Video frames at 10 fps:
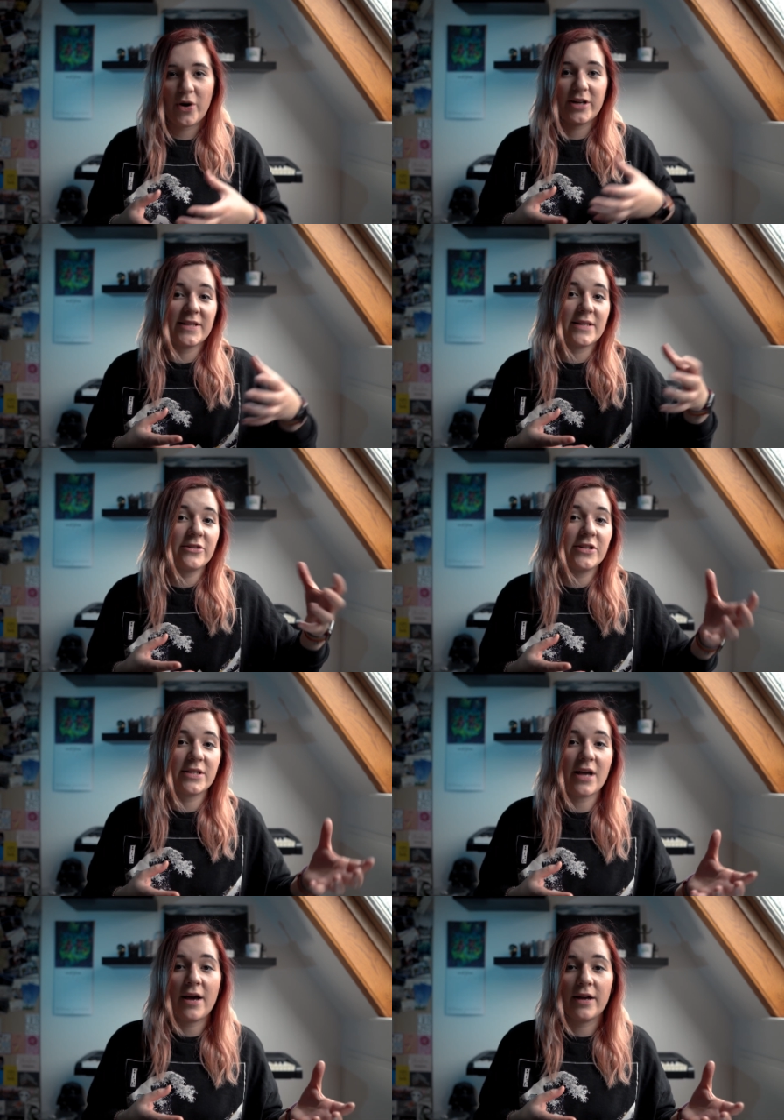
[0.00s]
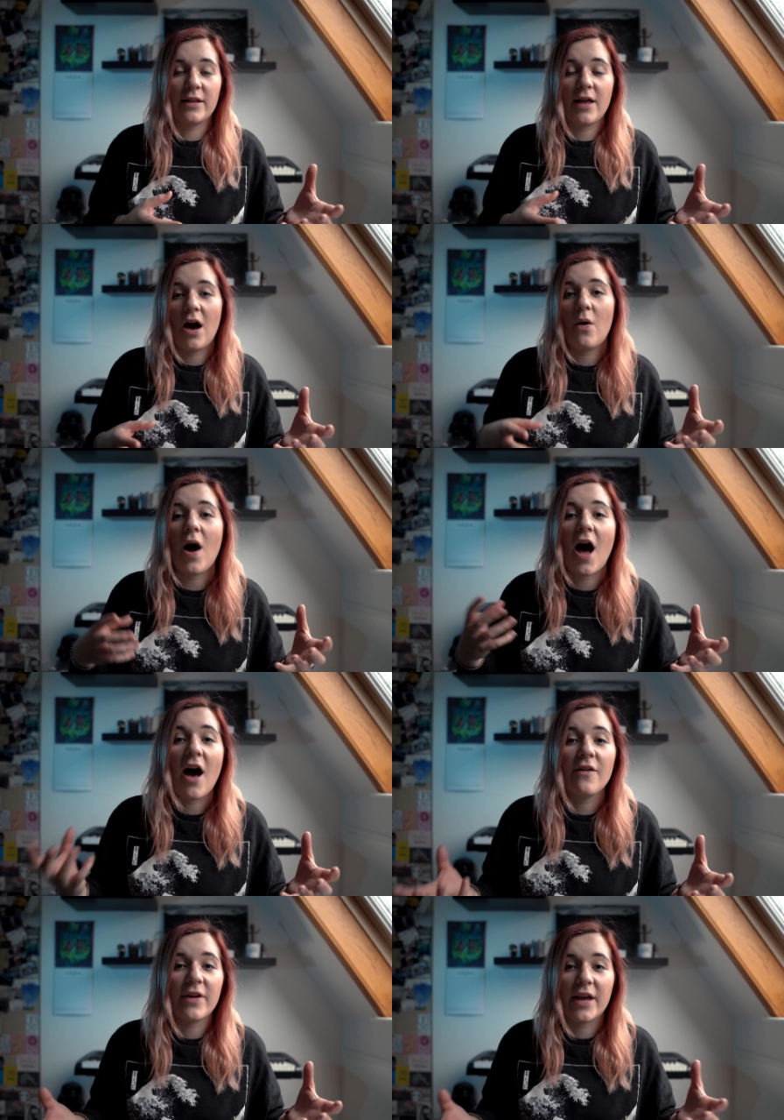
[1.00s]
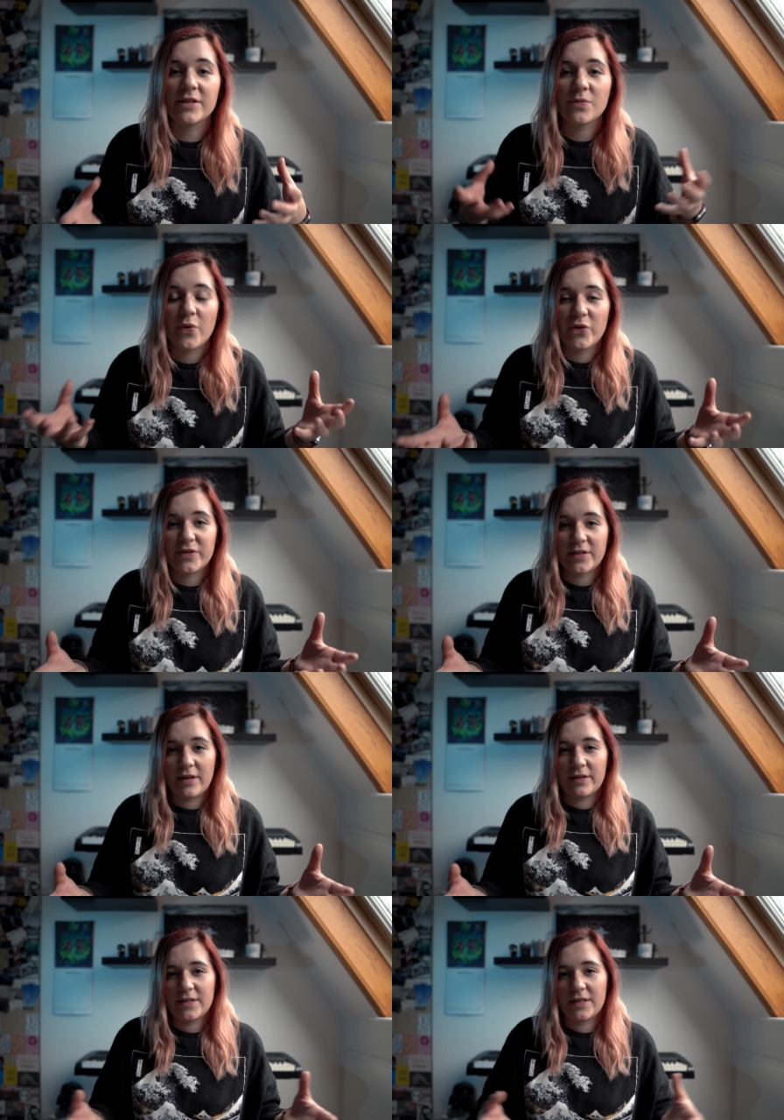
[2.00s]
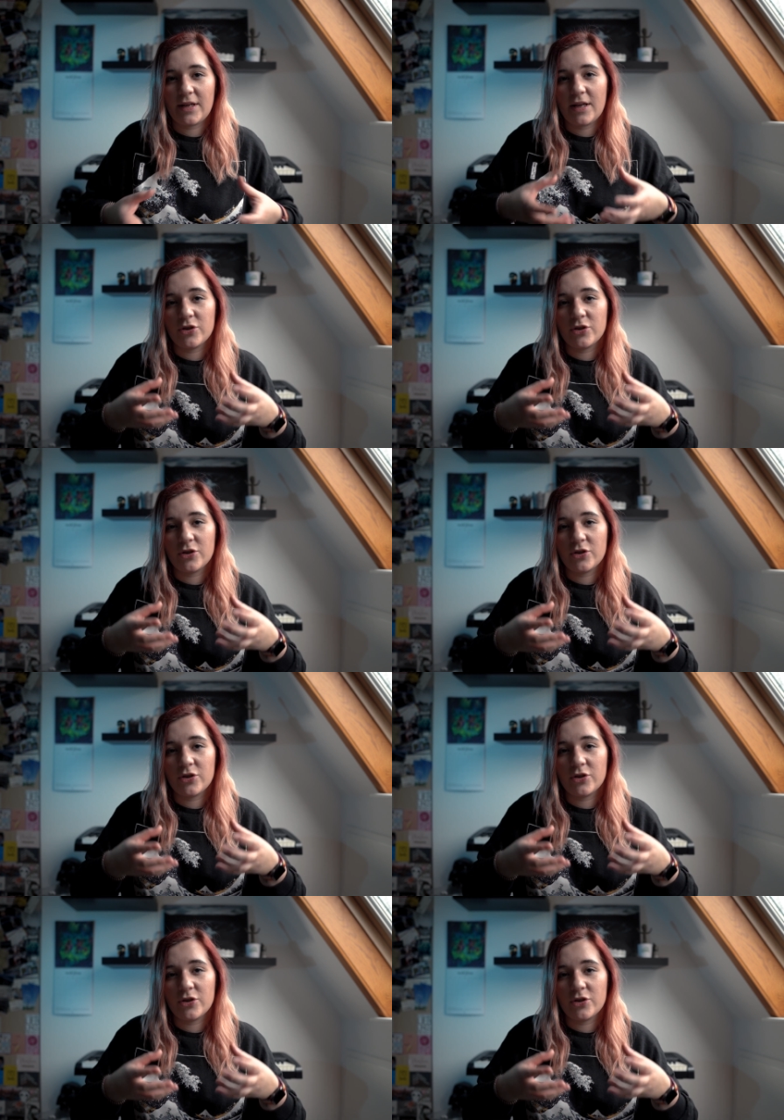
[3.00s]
What is their style? How are they as a personality?